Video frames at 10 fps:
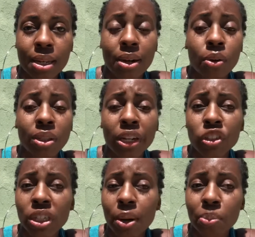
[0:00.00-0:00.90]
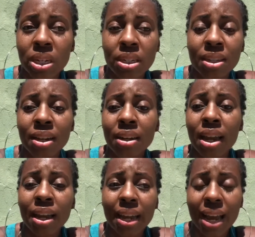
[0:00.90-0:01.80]
I know electric companies and
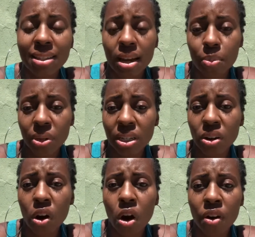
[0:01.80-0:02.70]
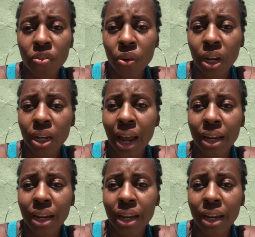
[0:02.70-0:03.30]
gas companies are offering like